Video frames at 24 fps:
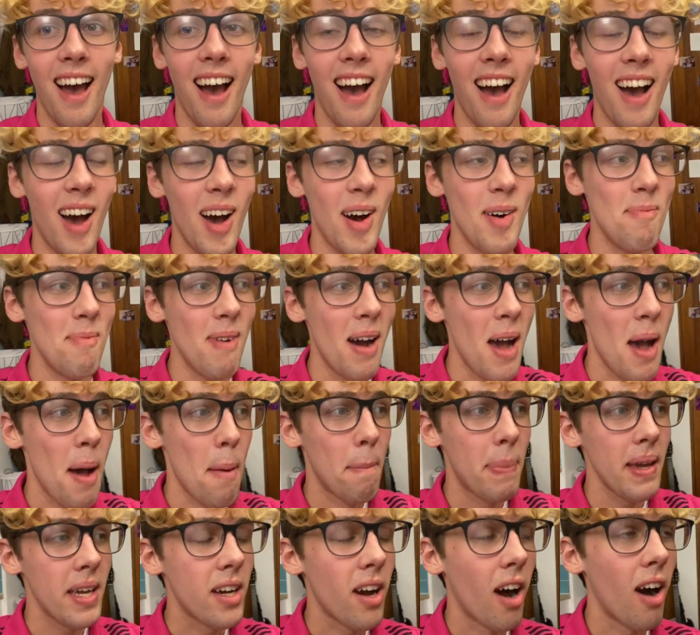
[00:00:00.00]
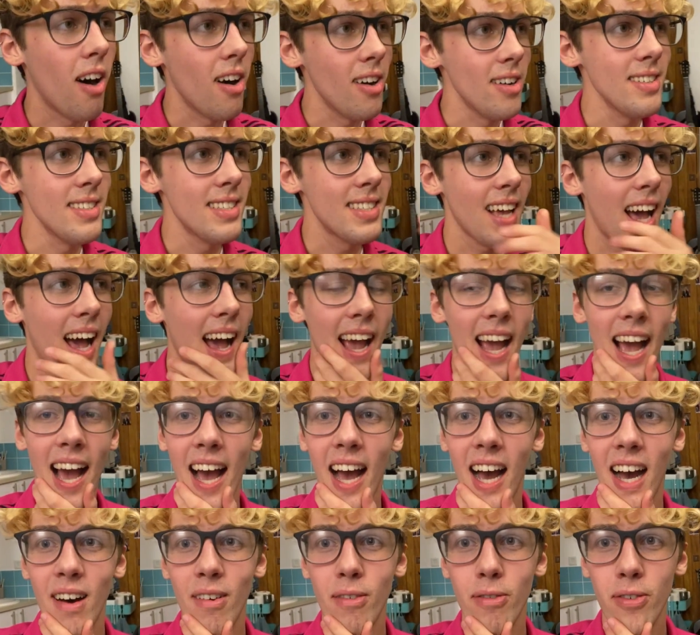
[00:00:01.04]
Um, because I
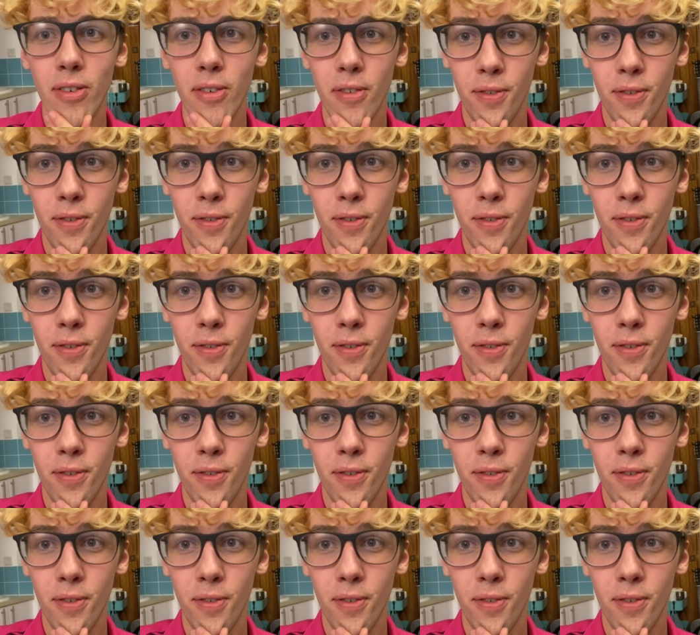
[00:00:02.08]
have